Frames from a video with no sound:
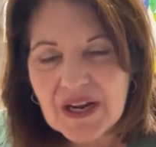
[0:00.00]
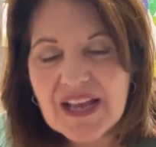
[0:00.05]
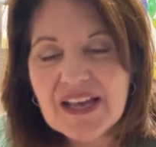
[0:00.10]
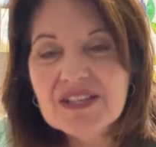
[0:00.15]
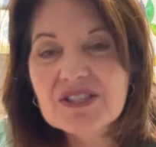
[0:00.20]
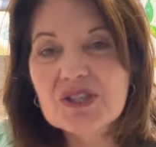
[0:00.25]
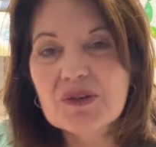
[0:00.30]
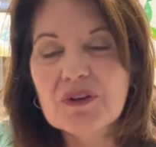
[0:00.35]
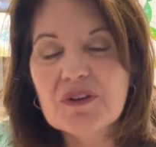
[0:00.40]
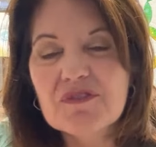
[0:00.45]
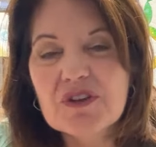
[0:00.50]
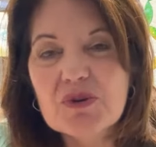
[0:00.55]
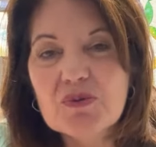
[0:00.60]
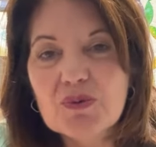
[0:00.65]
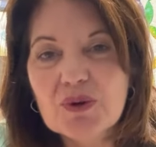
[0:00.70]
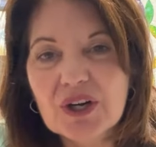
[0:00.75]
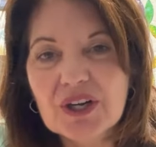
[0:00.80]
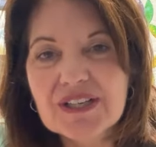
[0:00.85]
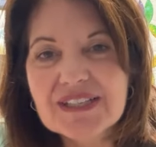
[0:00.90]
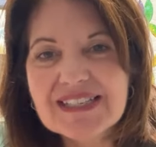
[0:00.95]
So if you
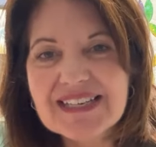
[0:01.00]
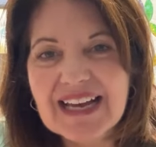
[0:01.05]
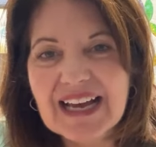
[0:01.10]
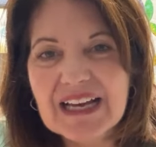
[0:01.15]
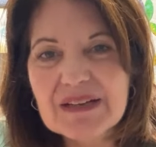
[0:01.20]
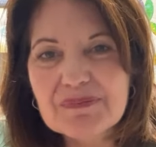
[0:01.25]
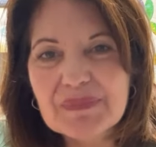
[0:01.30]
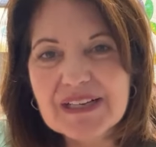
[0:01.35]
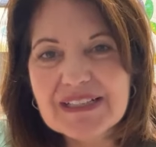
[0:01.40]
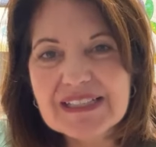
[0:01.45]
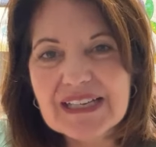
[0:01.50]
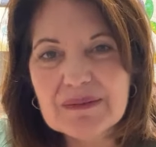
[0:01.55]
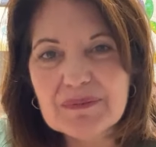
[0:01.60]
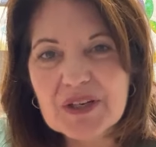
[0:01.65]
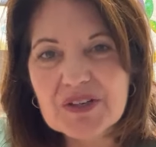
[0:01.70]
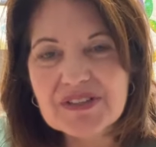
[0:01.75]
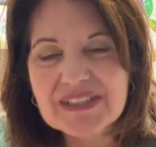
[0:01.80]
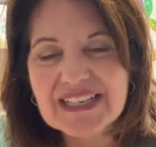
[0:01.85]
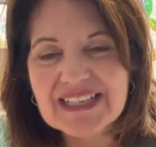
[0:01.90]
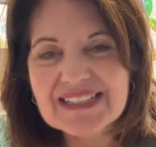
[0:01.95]
weren't at my
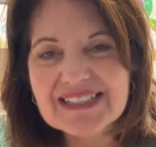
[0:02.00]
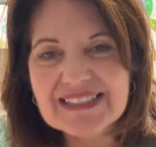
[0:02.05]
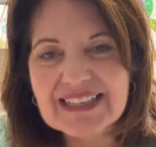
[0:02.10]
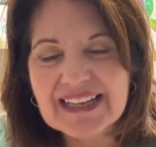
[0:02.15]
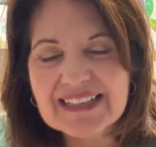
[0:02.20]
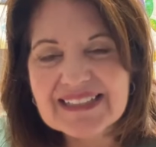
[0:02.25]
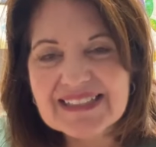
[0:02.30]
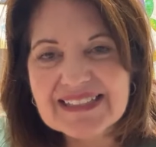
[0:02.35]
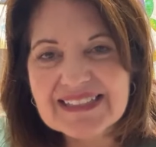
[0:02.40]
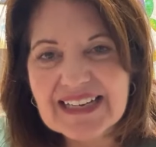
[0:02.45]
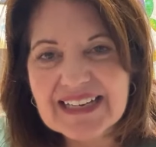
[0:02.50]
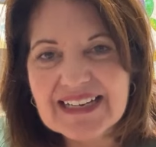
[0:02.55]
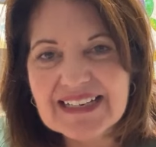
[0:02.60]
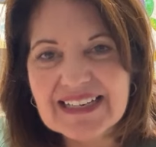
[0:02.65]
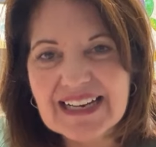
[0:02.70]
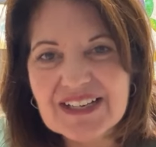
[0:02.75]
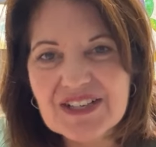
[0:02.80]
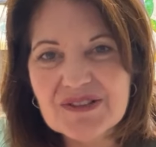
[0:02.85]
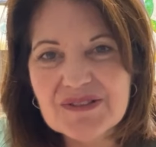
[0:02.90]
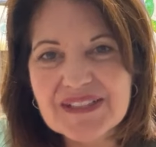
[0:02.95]
demo days last night
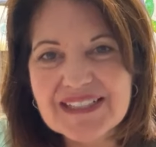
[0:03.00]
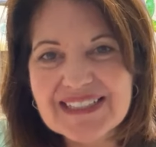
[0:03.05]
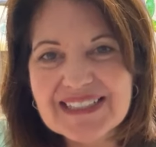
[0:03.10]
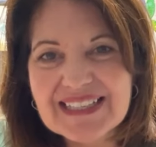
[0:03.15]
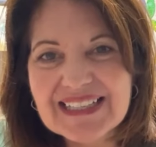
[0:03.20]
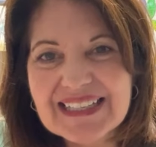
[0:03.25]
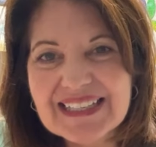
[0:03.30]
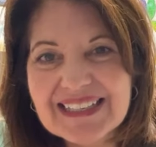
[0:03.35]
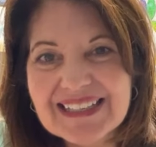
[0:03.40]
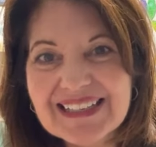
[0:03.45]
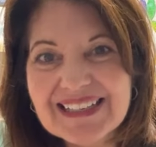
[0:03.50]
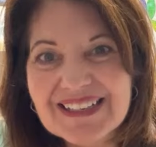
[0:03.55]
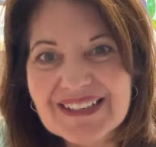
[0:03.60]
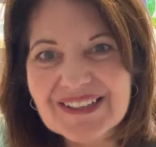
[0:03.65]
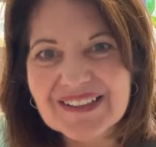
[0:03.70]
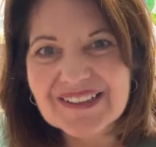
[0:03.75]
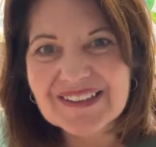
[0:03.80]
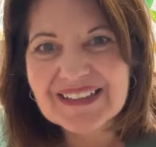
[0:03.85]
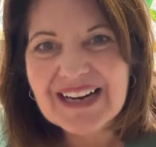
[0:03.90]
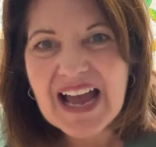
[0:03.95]
and you didn't
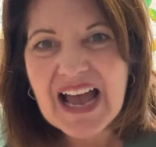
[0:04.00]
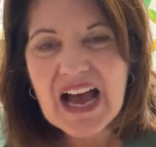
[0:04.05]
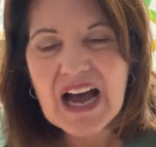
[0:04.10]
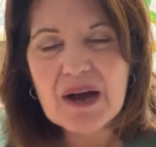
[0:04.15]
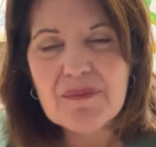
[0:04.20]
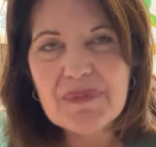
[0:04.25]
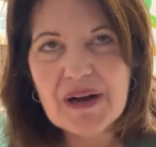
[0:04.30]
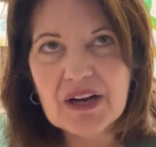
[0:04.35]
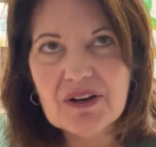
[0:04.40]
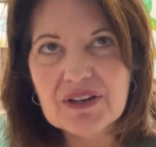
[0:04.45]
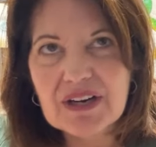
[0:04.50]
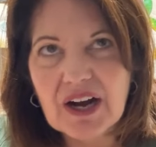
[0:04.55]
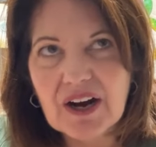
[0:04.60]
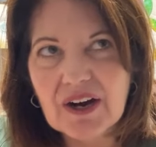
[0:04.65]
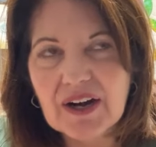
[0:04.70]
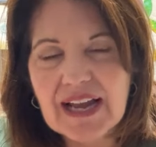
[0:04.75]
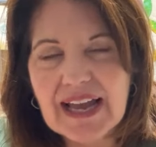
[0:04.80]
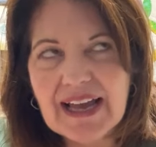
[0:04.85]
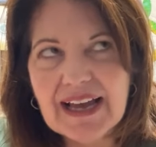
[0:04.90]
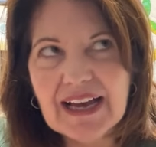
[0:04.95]
hear about
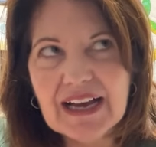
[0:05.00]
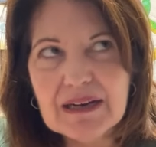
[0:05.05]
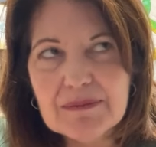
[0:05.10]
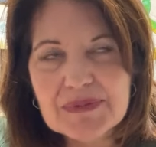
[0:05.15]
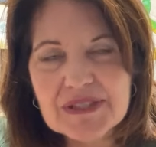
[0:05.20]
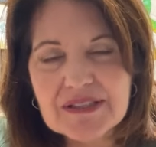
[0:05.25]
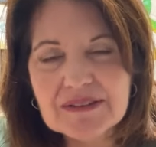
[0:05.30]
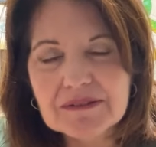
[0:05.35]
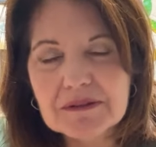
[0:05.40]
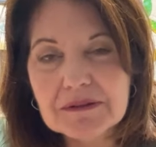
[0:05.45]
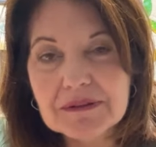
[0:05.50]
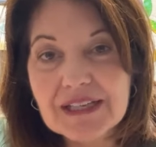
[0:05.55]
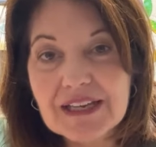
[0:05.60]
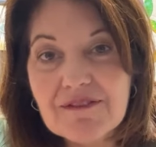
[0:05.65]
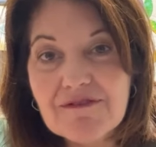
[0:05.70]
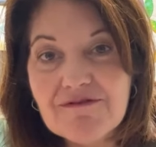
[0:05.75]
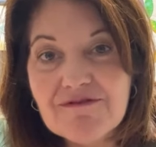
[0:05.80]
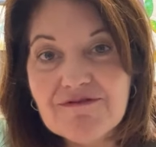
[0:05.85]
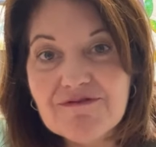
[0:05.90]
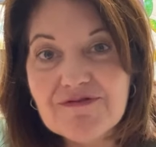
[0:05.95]
our absolutely
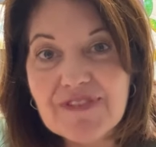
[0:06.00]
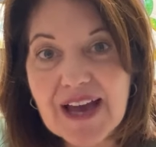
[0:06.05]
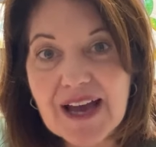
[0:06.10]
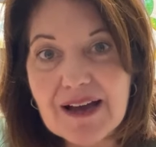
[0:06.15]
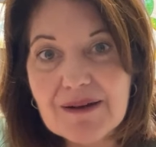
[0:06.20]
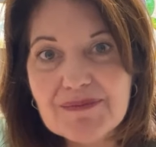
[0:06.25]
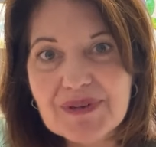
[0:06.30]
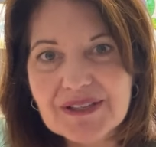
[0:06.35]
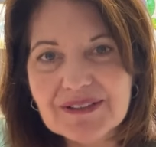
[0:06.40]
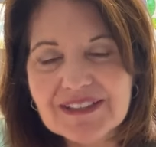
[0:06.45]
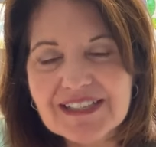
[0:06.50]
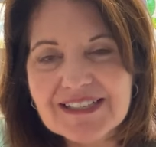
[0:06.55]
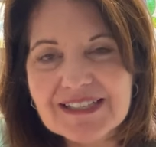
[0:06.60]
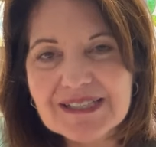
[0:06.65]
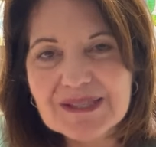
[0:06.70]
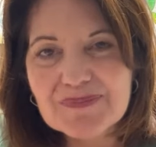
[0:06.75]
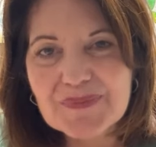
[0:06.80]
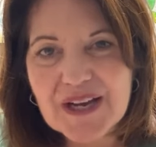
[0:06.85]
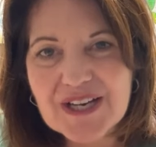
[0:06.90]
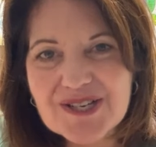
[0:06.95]
fabulous
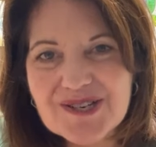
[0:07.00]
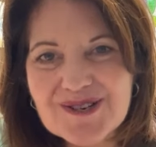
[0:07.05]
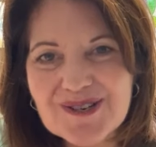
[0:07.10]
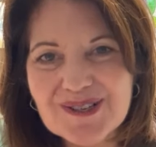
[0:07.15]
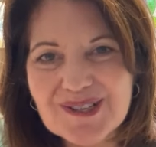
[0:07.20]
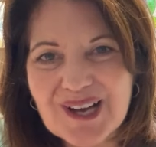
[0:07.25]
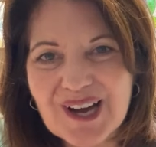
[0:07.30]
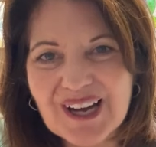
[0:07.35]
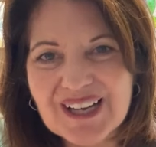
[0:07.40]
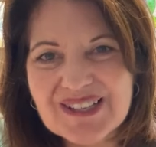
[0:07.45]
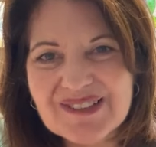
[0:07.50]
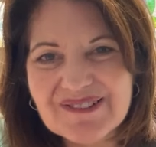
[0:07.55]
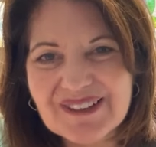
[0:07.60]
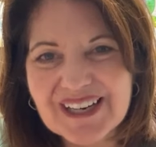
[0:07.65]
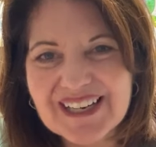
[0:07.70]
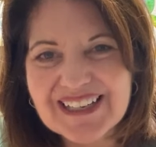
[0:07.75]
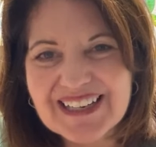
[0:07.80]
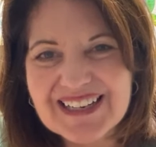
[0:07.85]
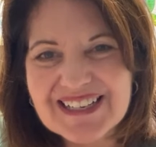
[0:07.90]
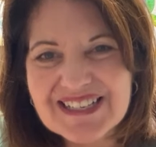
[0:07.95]
special on
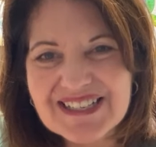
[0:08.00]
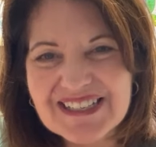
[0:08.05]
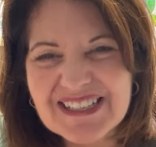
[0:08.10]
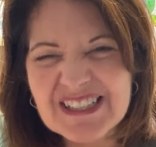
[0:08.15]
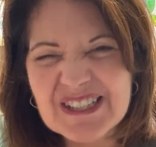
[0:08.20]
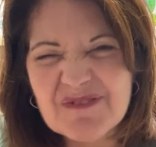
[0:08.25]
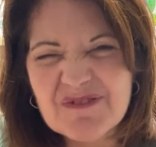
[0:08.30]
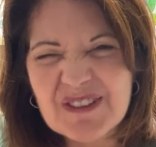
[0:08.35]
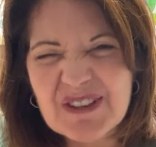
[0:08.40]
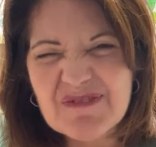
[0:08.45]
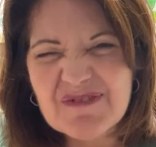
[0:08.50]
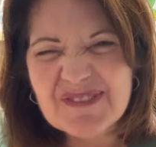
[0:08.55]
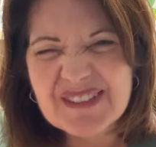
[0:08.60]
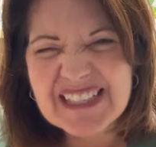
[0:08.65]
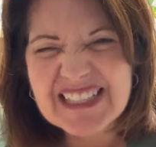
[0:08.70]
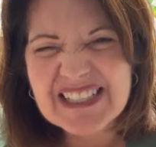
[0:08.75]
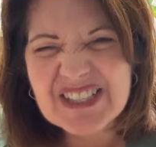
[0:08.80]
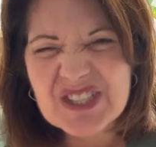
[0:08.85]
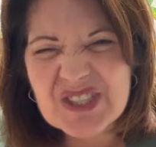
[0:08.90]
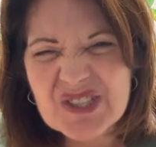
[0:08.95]
gradations,
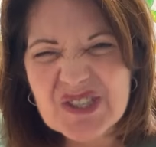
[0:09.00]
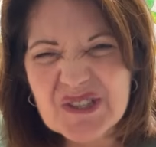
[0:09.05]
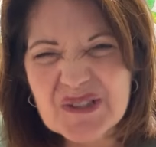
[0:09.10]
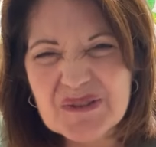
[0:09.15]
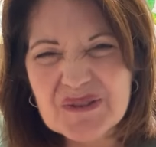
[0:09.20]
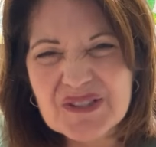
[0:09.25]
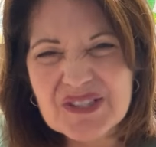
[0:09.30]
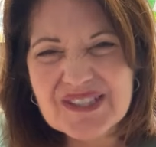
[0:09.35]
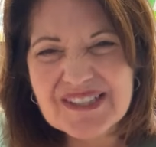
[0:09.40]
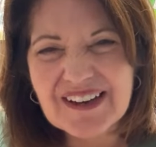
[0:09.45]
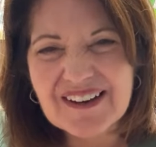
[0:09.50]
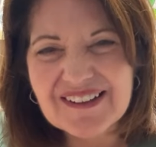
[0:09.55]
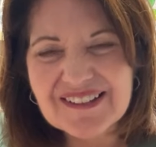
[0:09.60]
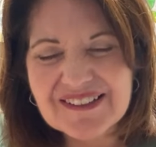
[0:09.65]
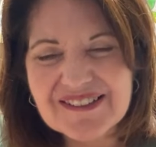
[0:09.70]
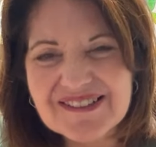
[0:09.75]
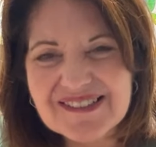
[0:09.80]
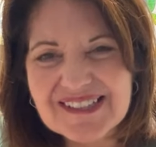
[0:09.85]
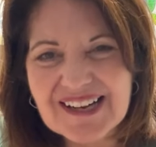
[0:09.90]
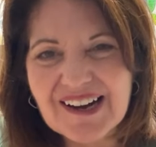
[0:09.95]

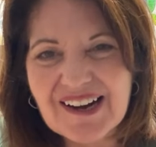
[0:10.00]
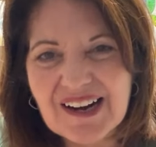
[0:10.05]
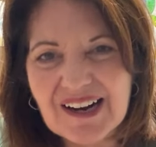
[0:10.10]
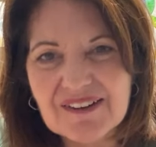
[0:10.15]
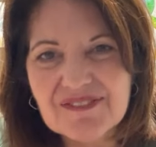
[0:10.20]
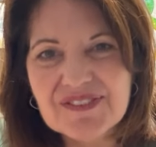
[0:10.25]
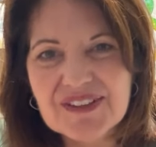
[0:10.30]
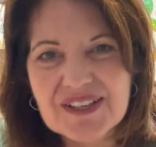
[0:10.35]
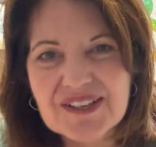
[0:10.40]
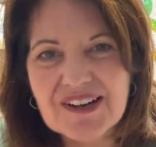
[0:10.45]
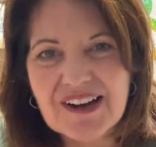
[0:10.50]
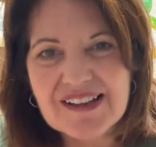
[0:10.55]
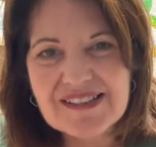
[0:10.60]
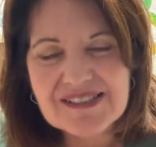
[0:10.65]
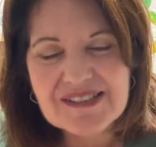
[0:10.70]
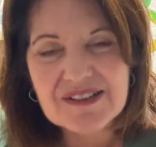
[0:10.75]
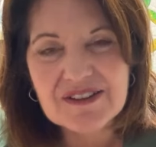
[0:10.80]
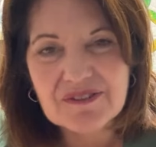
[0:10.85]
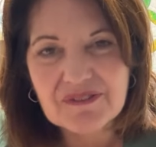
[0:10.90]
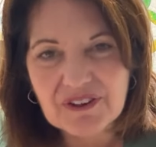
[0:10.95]
$52 off the
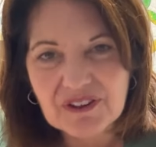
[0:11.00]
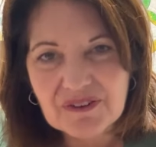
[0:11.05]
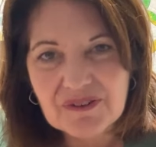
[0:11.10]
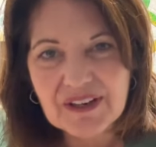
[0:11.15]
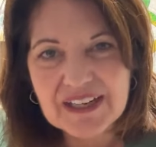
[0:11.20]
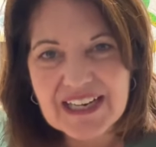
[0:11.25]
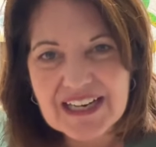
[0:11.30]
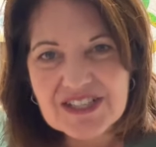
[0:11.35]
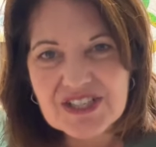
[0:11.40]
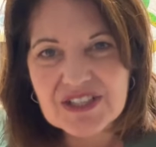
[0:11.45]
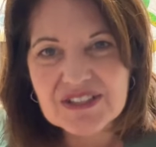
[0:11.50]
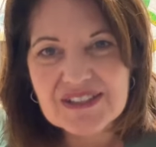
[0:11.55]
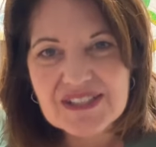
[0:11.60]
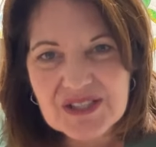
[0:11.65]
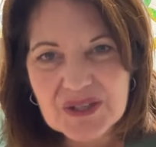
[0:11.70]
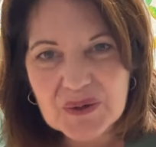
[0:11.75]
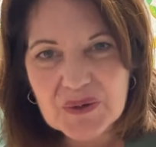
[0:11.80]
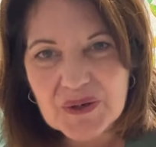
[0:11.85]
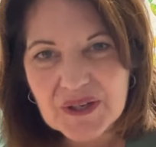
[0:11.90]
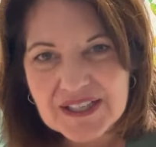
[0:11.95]
cost of the gradations
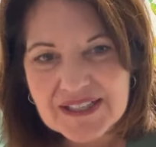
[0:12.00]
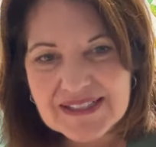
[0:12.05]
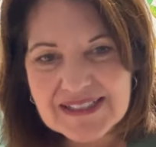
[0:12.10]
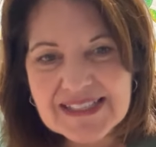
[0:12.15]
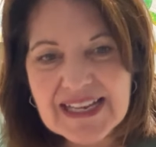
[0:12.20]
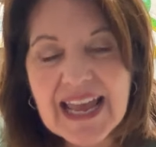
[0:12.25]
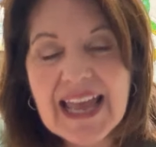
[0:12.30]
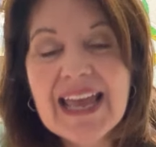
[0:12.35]
course.